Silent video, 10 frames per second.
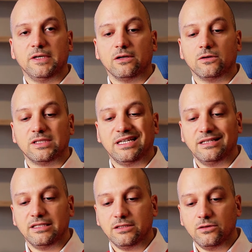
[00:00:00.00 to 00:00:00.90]
because
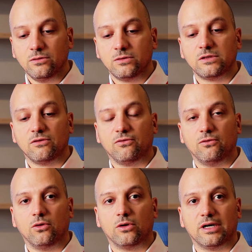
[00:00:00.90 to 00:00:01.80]
it is used
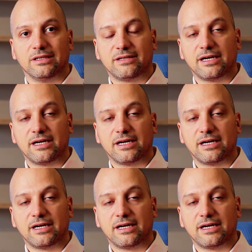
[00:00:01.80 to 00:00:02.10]
for